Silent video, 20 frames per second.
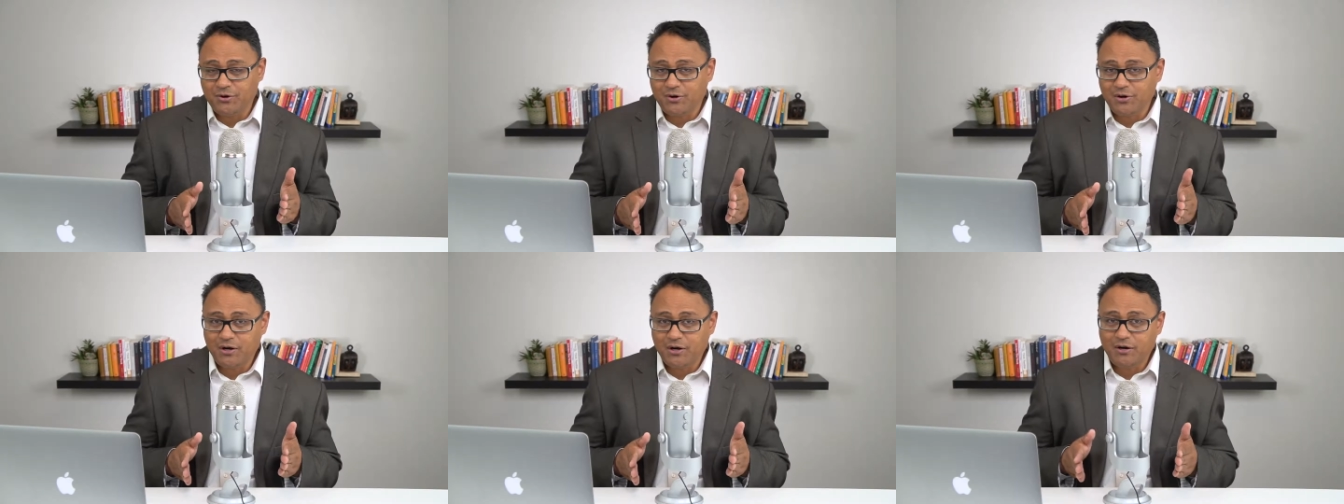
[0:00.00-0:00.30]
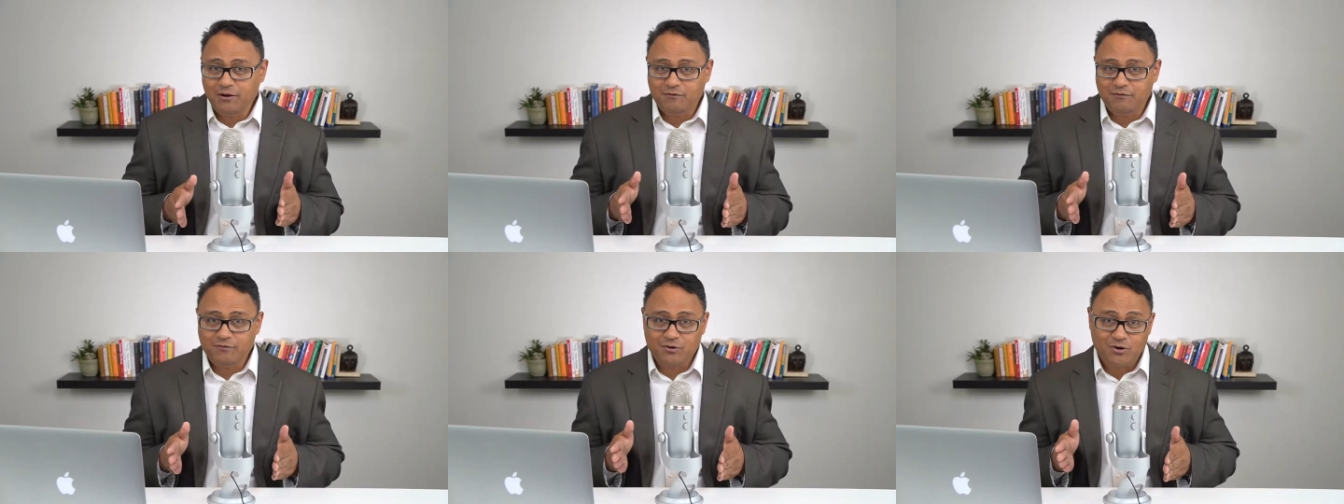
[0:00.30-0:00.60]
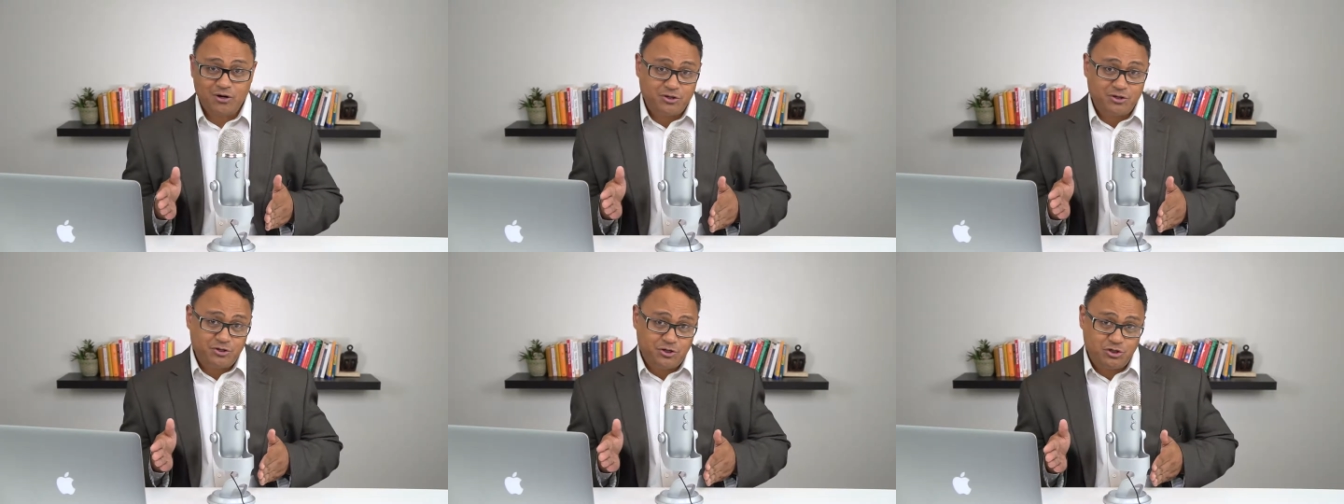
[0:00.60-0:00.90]
And if you're
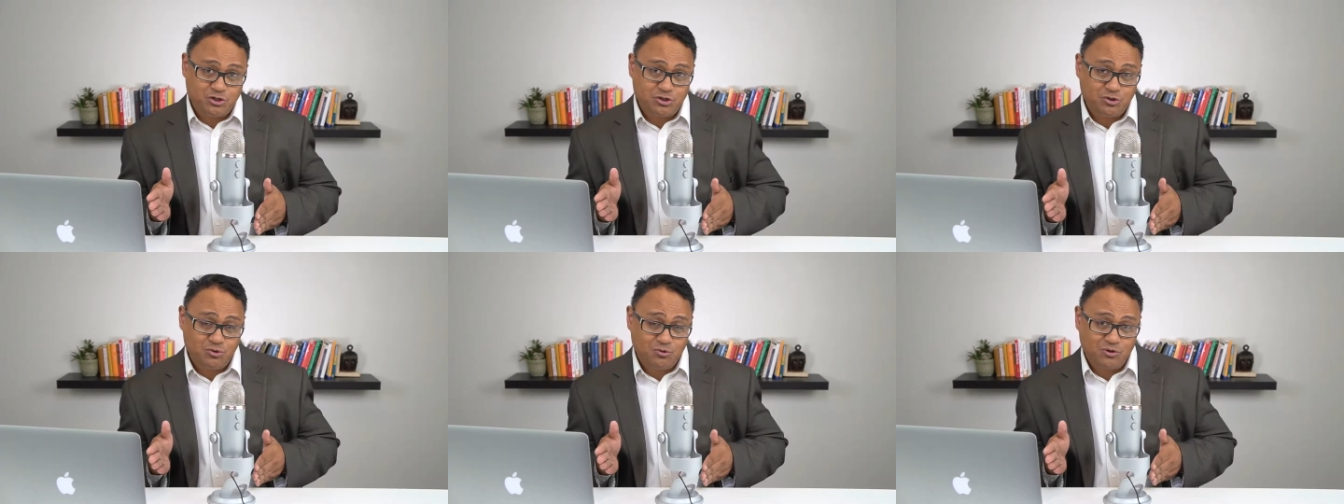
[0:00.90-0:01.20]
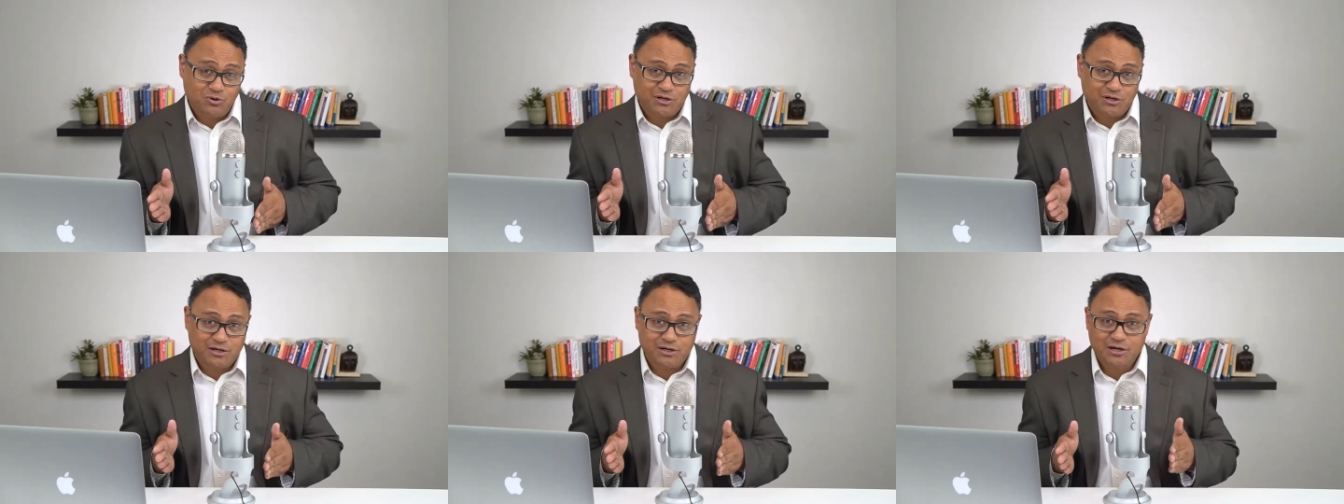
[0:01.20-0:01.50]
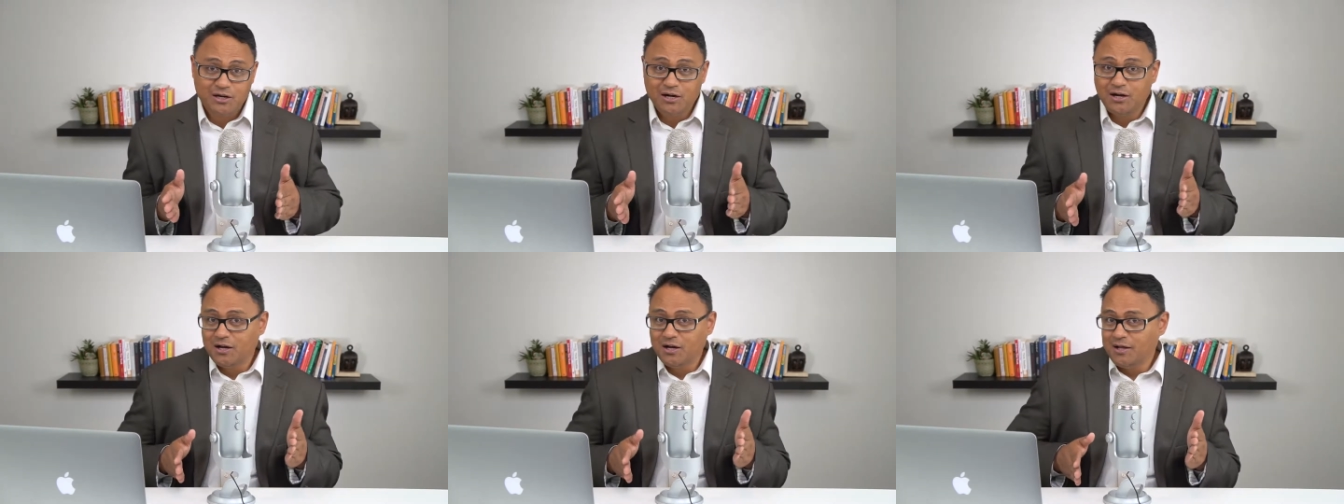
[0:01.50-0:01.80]
unsure,
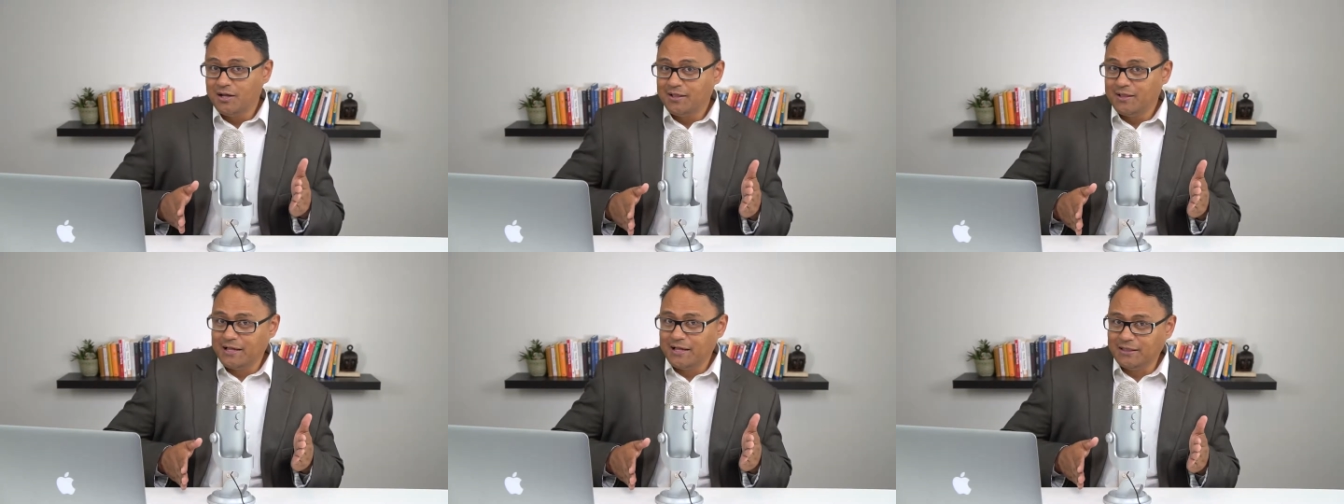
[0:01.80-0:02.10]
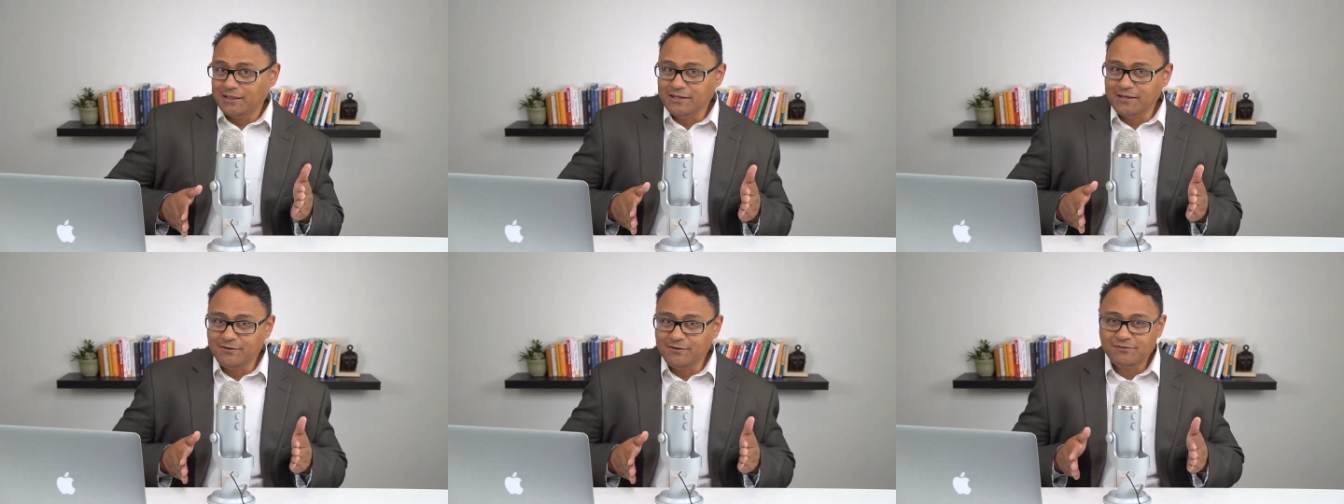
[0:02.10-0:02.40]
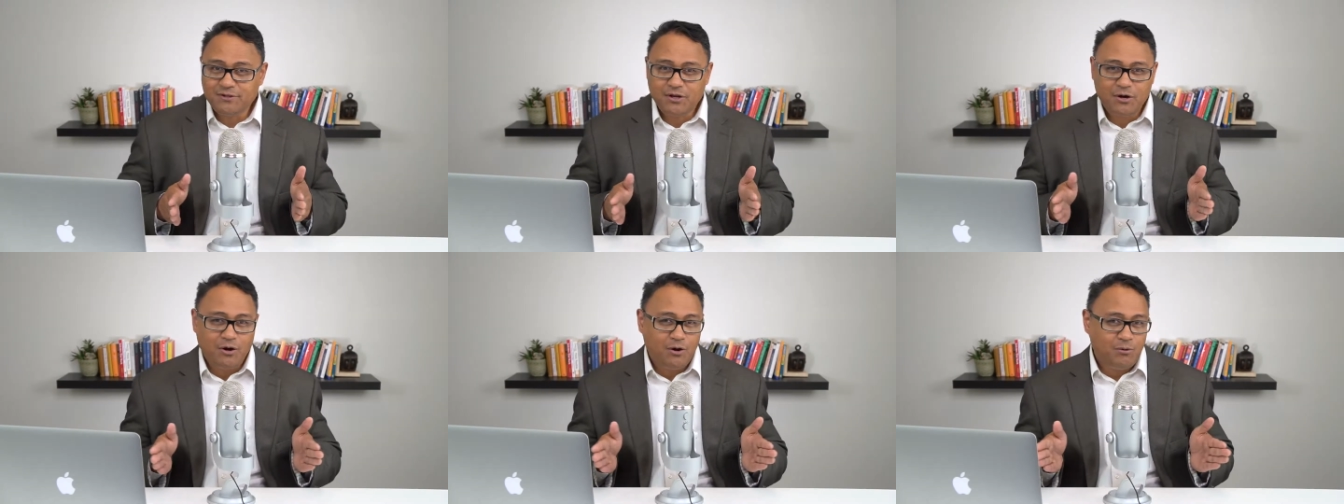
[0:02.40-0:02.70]
that leaves it
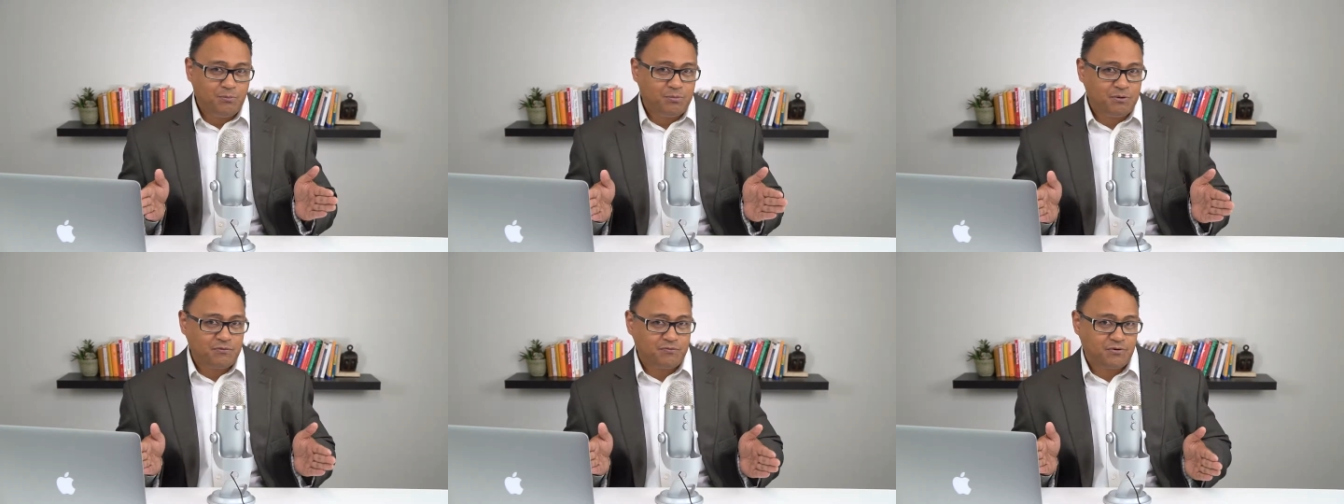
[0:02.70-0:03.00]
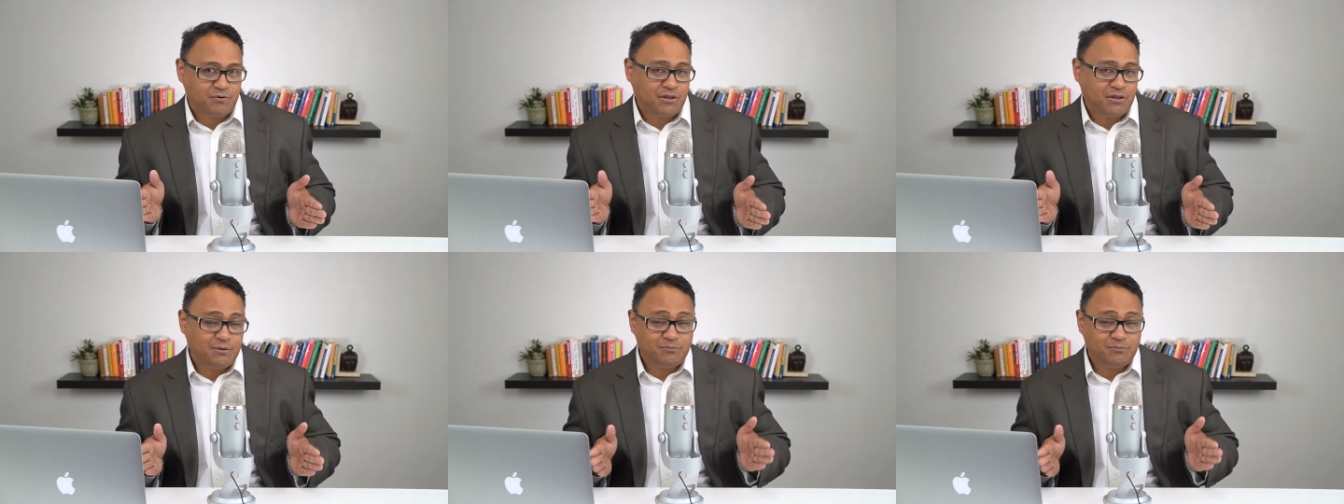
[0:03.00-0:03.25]
open for them